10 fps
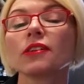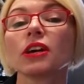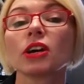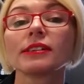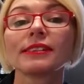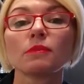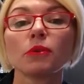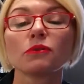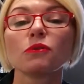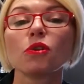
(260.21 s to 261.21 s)
I think I said
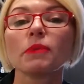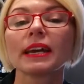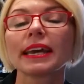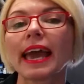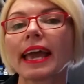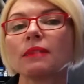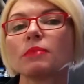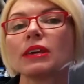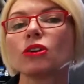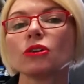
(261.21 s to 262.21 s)
before, but it can
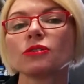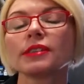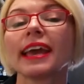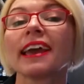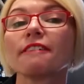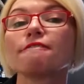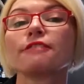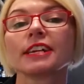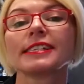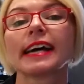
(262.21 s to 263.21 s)
be used
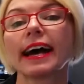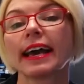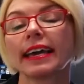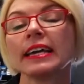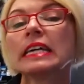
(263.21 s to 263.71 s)
every day.